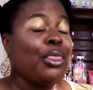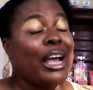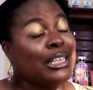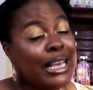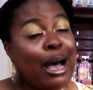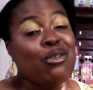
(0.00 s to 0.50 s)

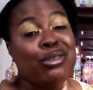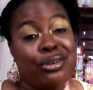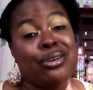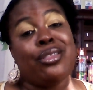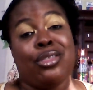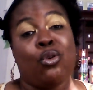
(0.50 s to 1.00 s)
That's how
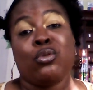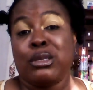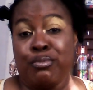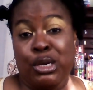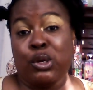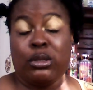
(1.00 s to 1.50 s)
good
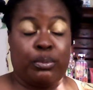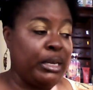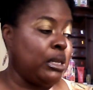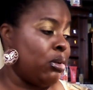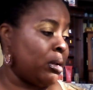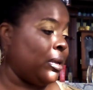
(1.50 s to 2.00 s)
those meals
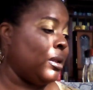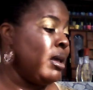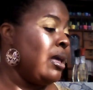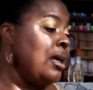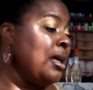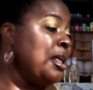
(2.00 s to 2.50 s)
be looking.
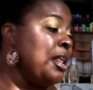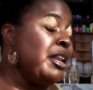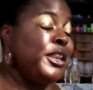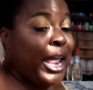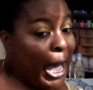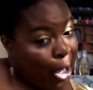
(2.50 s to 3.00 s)

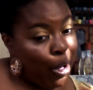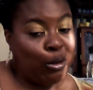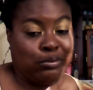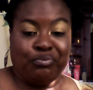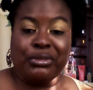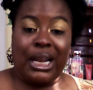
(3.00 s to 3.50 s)

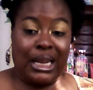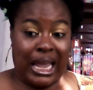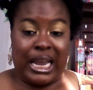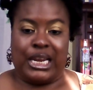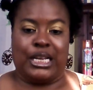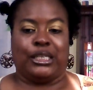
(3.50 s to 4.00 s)
Now,
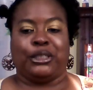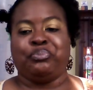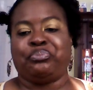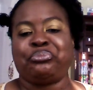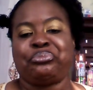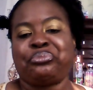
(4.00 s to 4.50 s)
ladies,